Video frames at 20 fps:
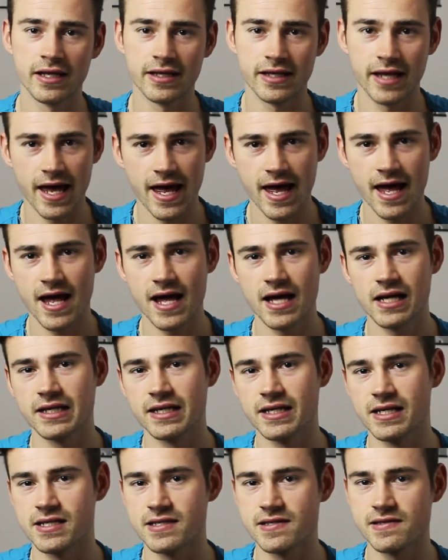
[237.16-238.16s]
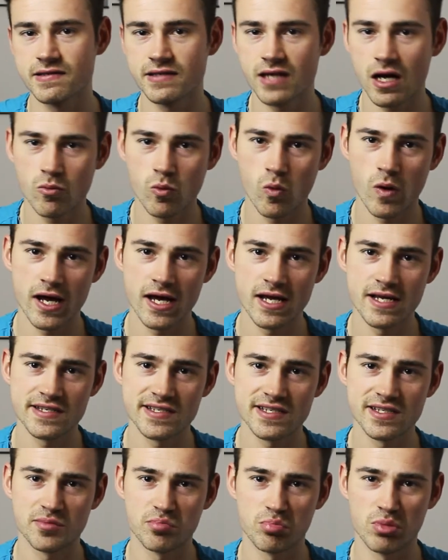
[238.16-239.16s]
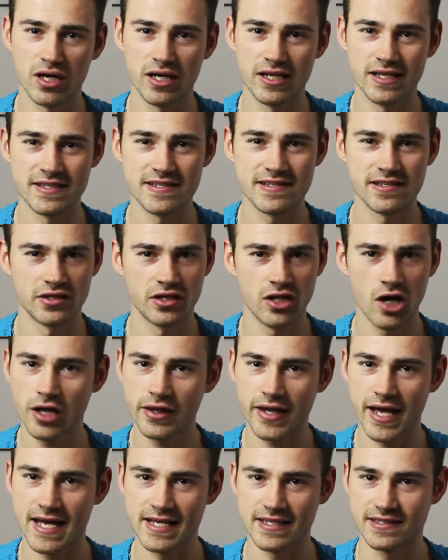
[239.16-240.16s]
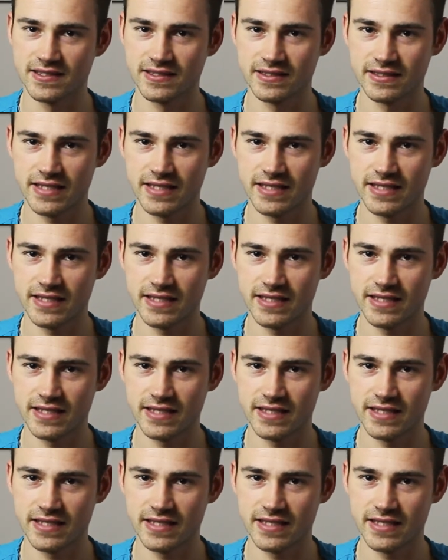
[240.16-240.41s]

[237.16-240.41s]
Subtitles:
Yeah, in some ways, but it's not as